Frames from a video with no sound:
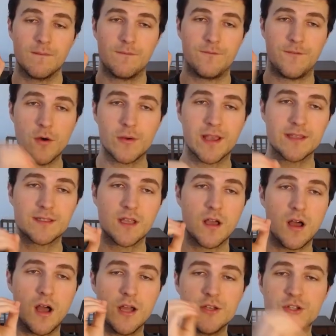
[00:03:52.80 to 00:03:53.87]
focus
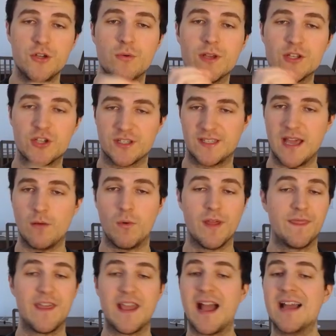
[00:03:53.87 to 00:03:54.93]
on doing just that
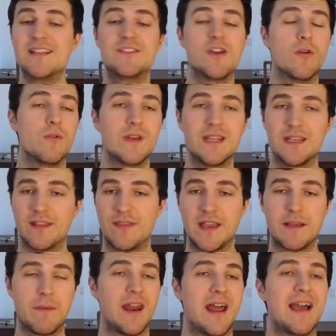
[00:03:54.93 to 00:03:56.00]
one thing. I don't need to think
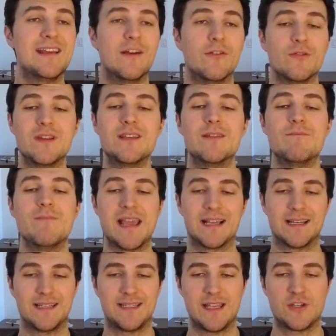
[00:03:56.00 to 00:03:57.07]
about it. I don't need to make
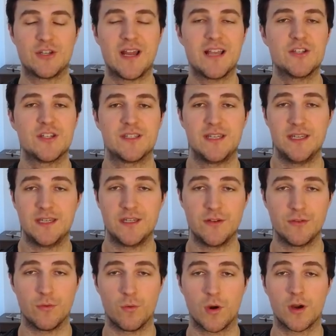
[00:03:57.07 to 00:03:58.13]
a decision. I just need to do
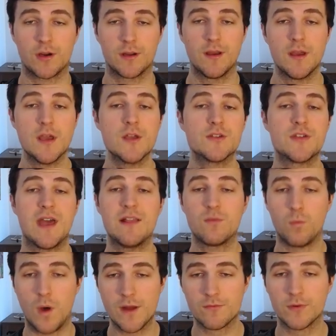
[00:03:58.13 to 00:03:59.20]
the work. So that's
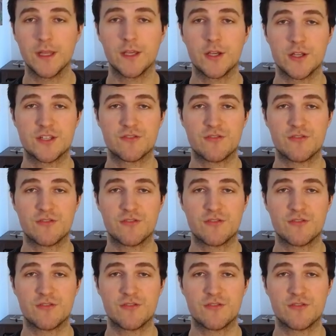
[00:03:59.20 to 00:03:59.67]
one really good